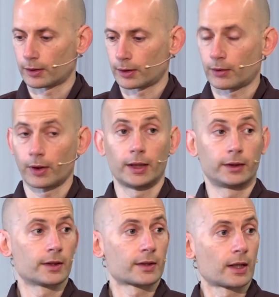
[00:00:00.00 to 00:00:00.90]

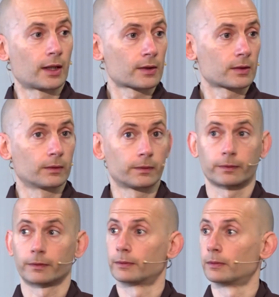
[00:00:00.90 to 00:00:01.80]
create this sense
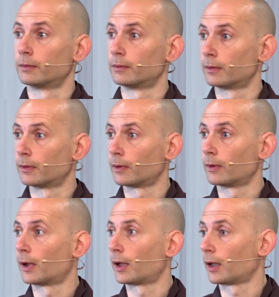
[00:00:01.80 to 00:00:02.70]
of
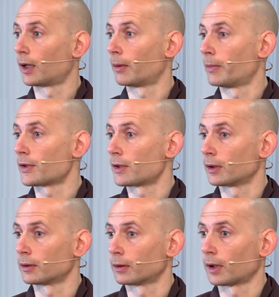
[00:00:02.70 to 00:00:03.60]

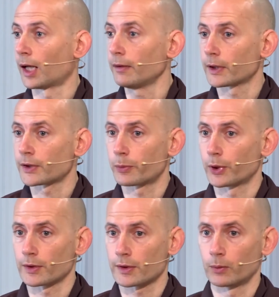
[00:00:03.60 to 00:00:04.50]
amazing life
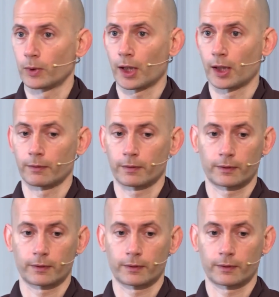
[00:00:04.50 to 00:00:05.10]
experience that we have?